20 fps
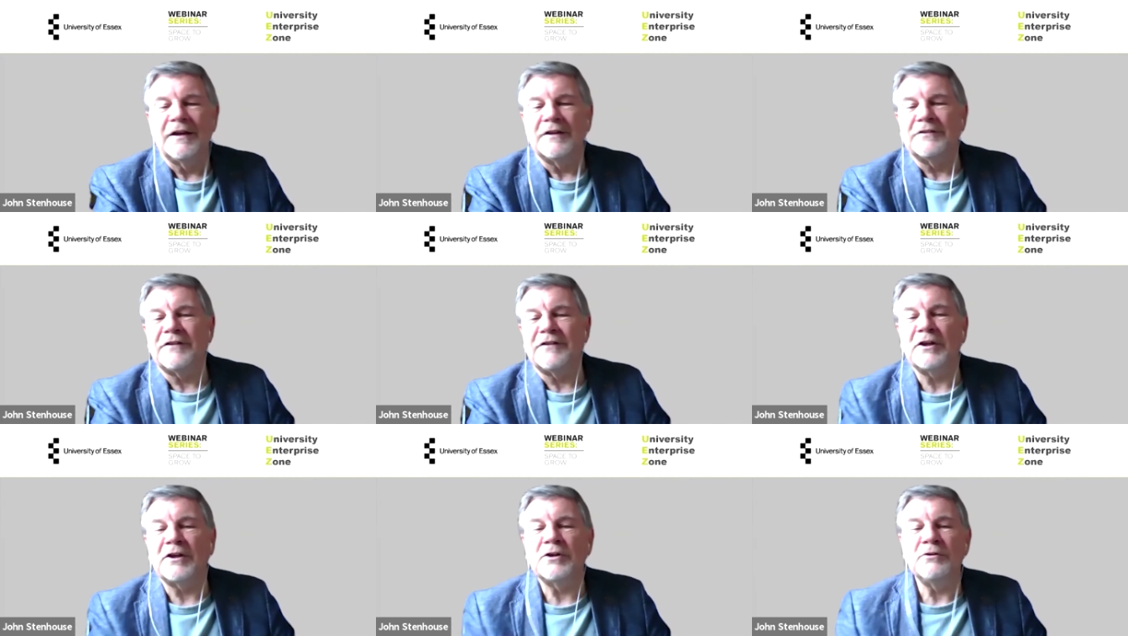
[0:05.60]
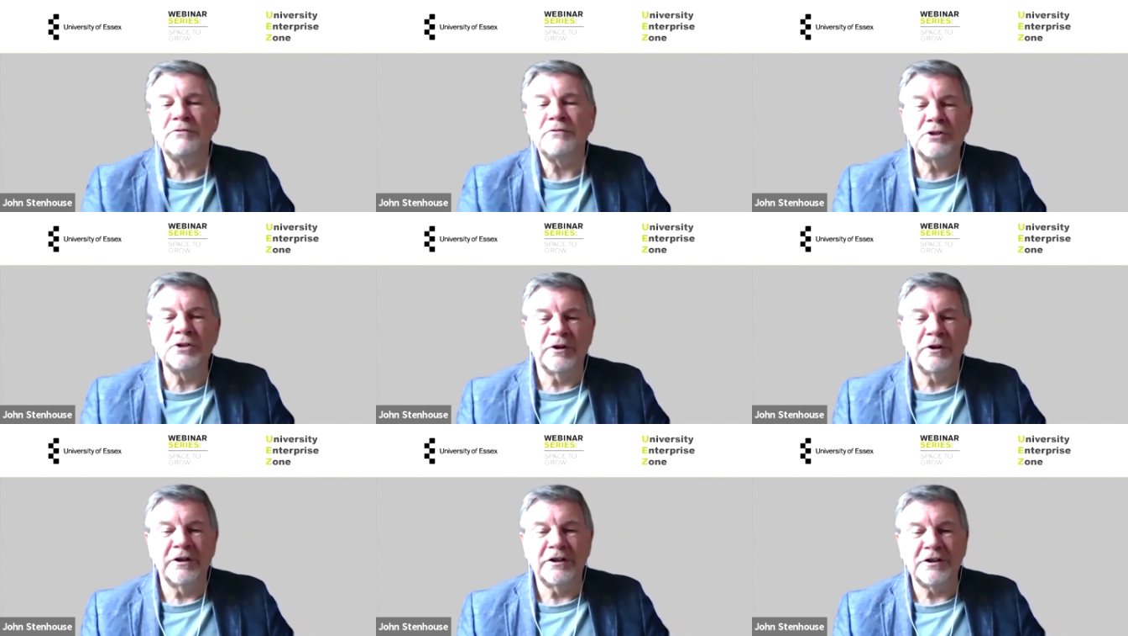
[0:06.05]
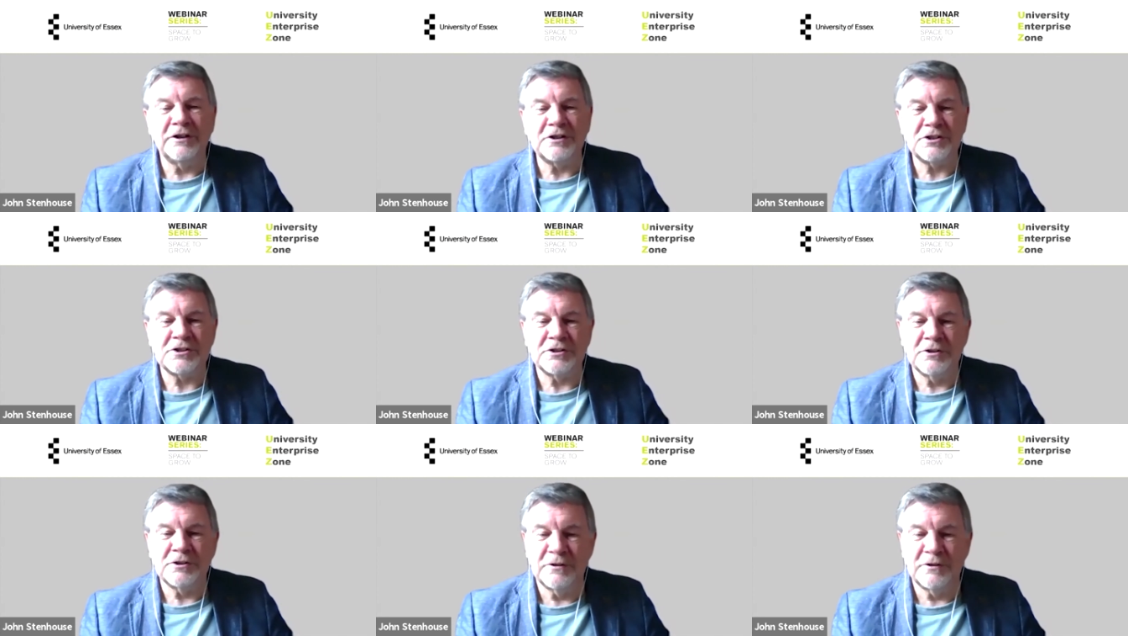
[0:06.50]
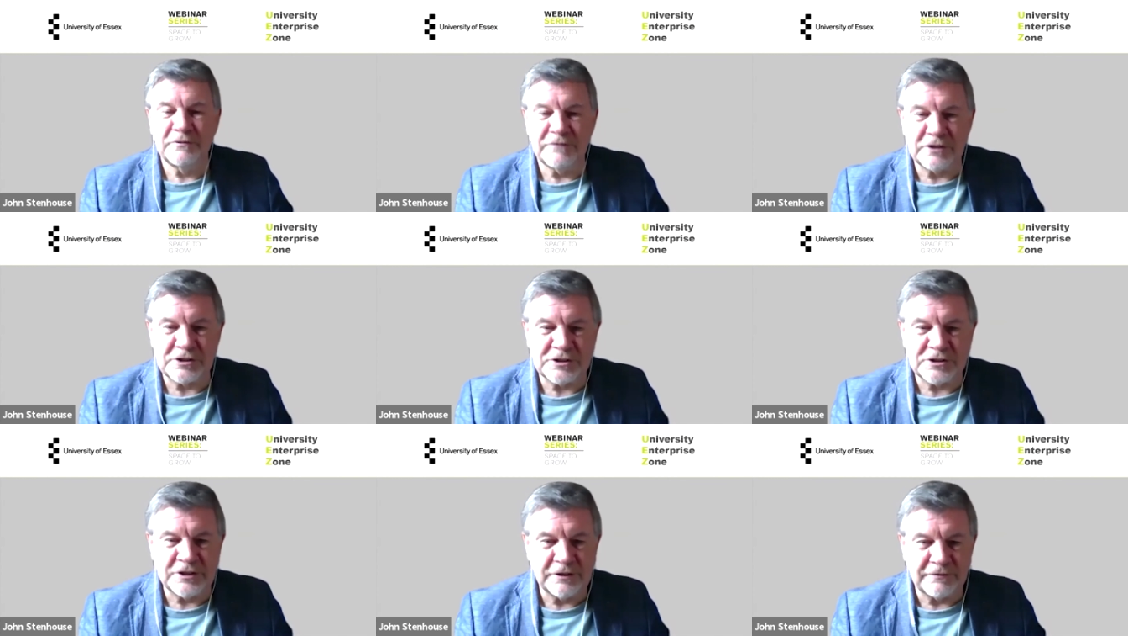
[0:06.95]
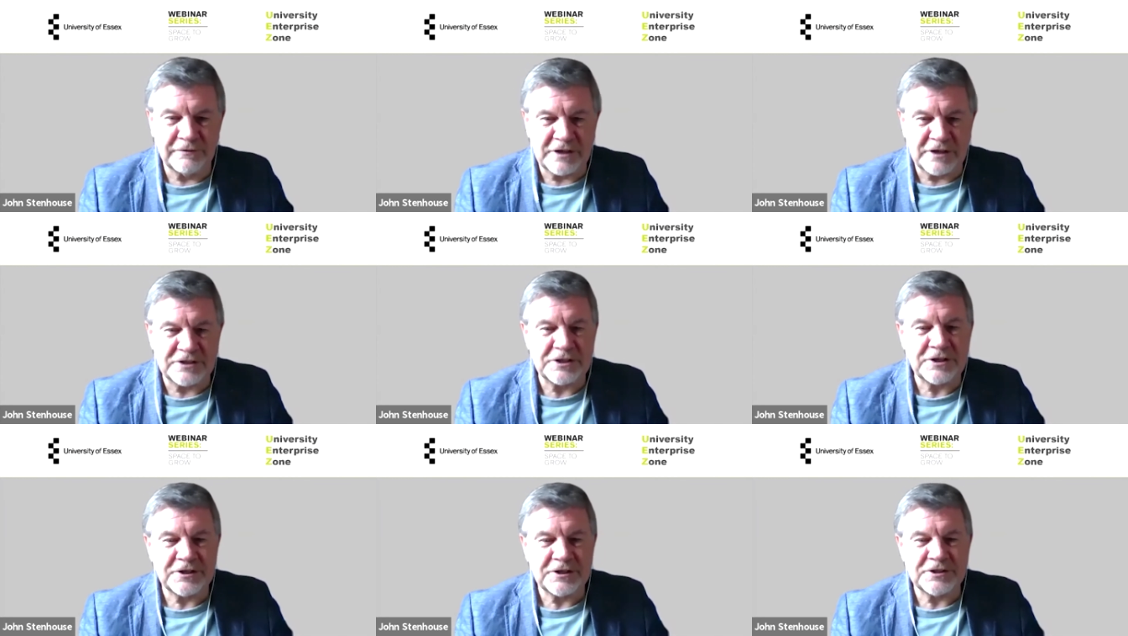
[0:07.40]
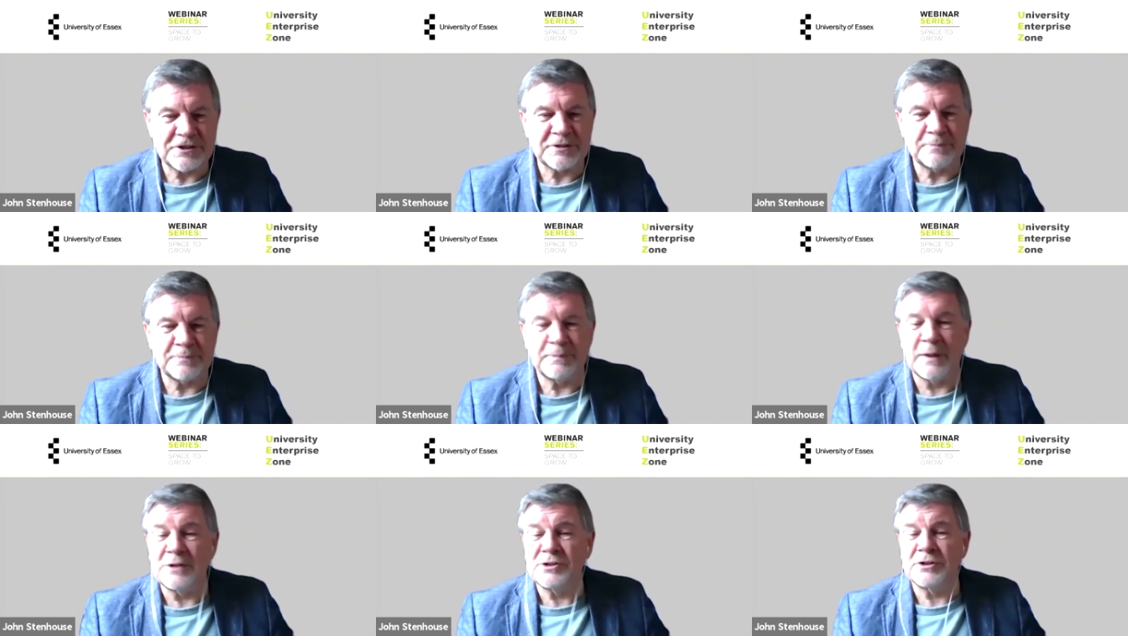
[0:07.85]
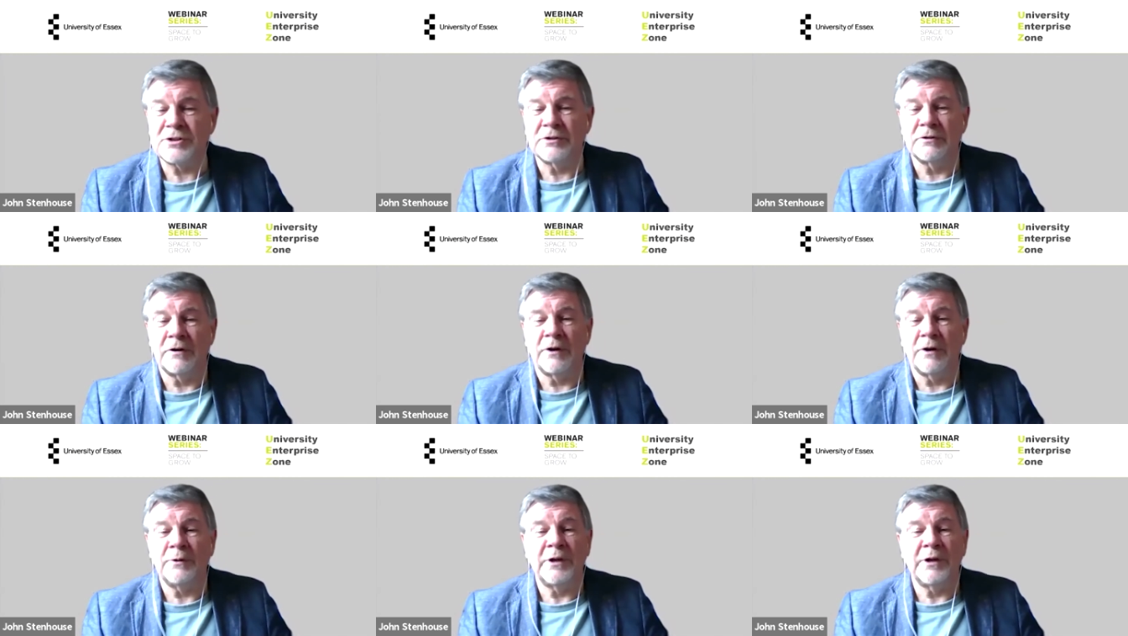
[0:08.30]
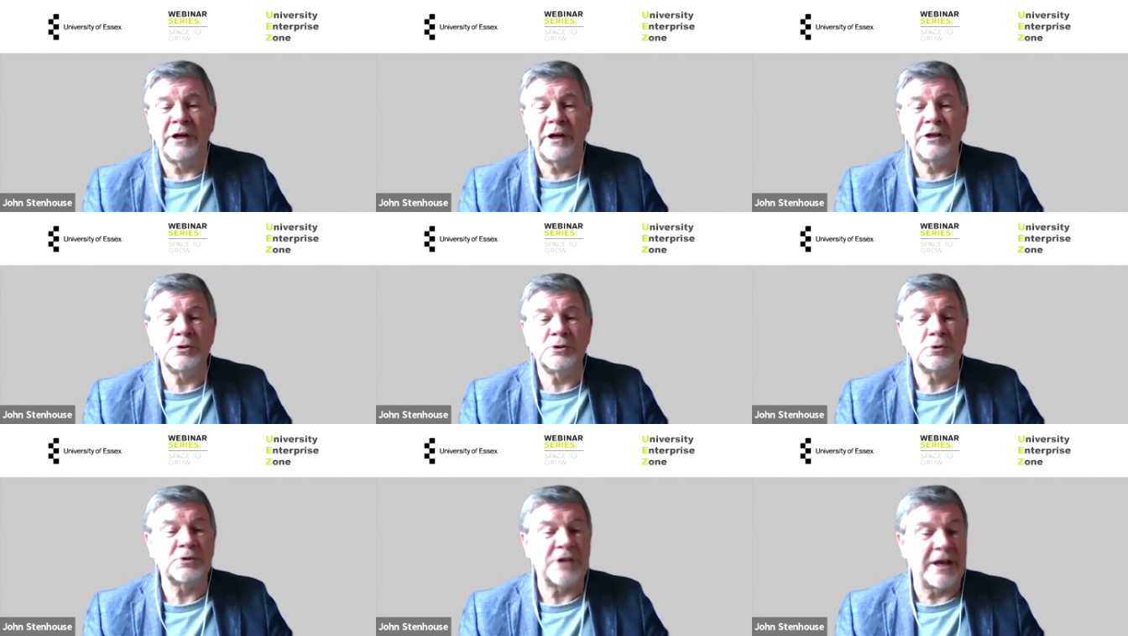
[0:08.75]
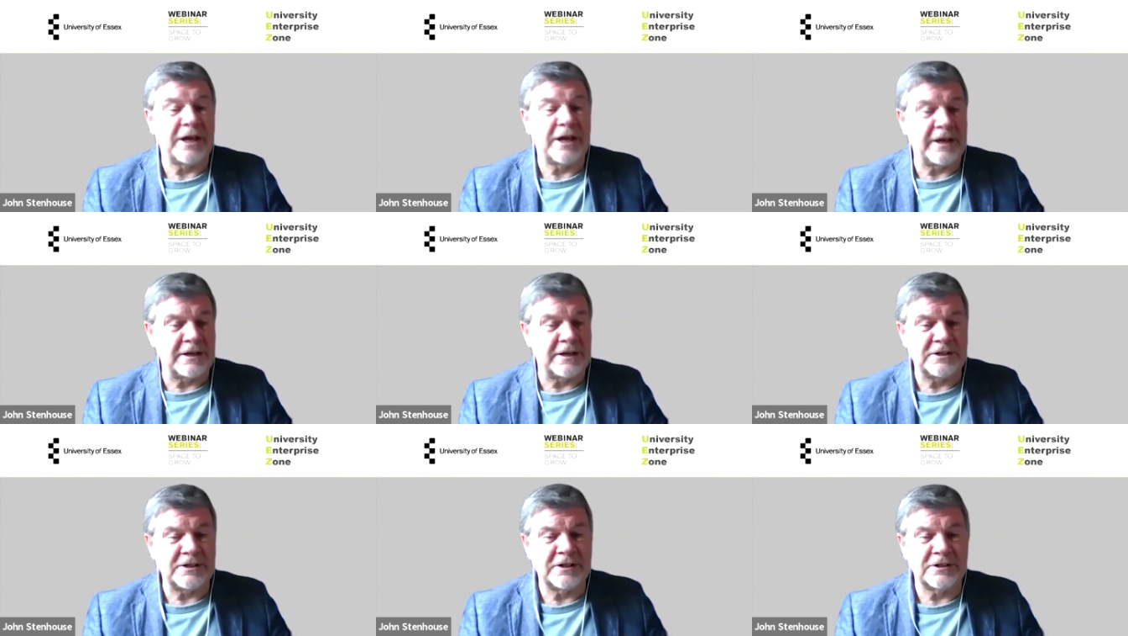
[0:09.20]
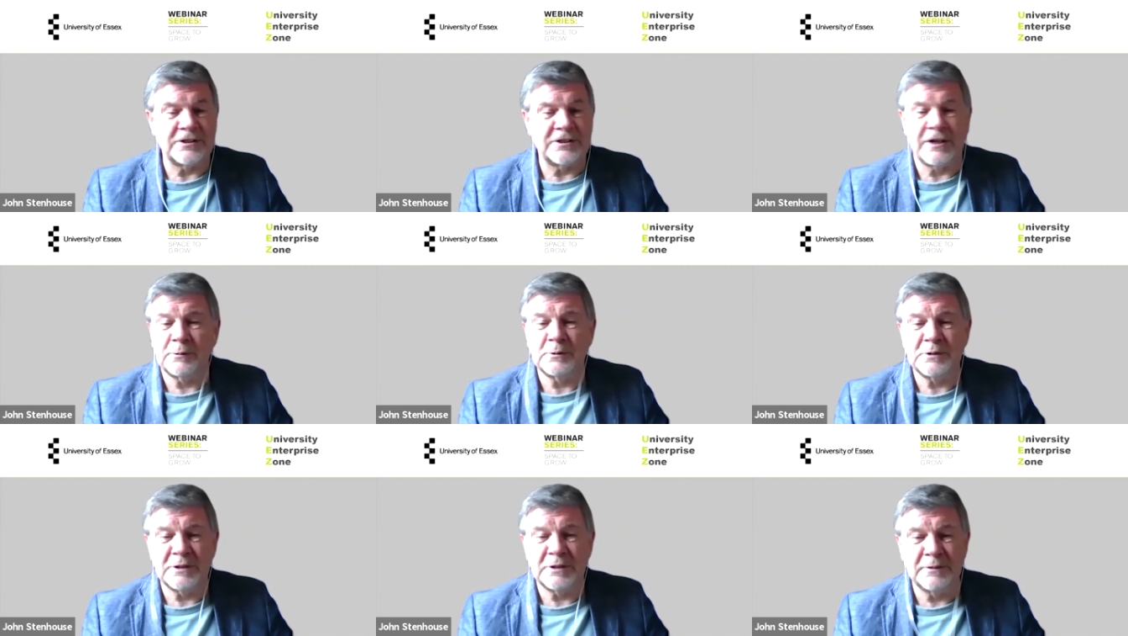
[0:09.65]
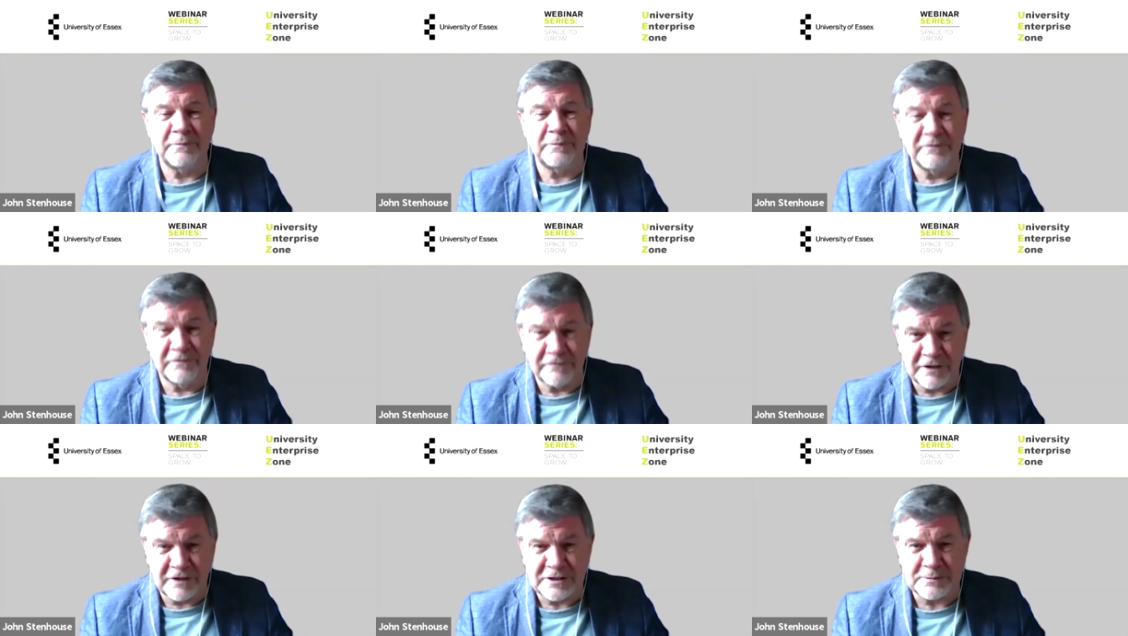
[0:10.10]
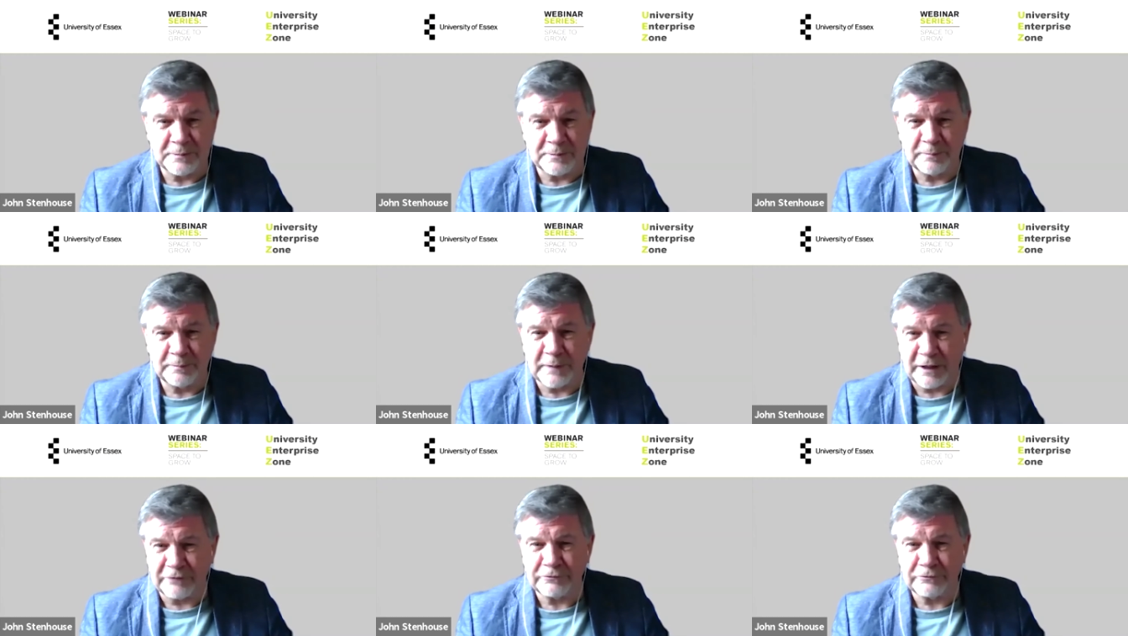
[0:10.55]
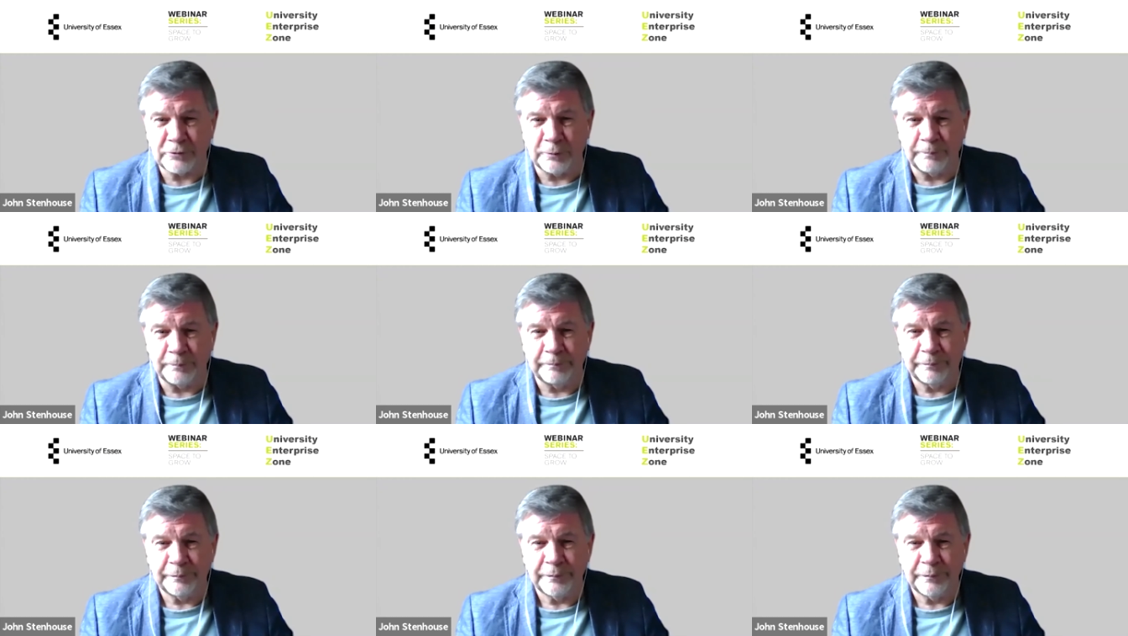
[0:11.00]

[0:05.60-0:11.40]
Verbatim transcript: Thank you for joining us, University of Essex, Space to Grow and Angels at Essex Equity Investment Platform.